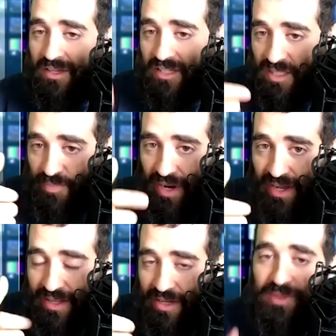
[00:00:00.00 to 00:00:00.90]
spray a
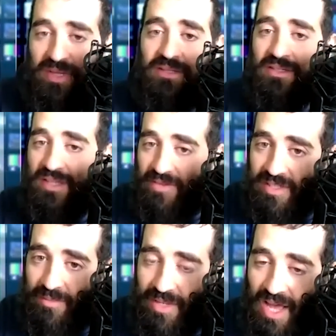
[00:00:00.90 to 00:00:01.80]
little bit, give it
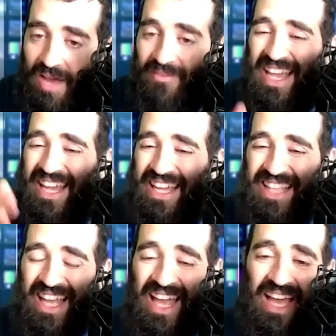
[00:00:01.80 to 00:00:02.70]
some love, and get
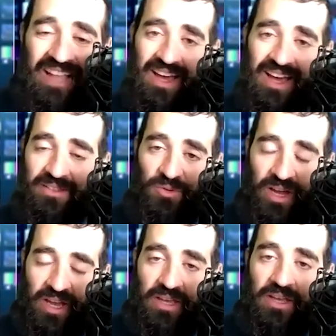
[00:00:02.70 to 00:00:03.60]
the hell out of the
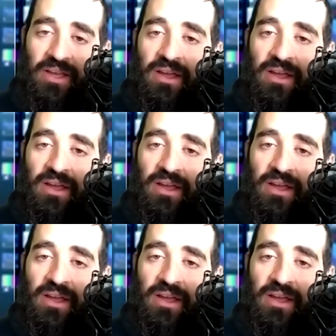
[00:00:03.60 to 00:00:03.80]
way.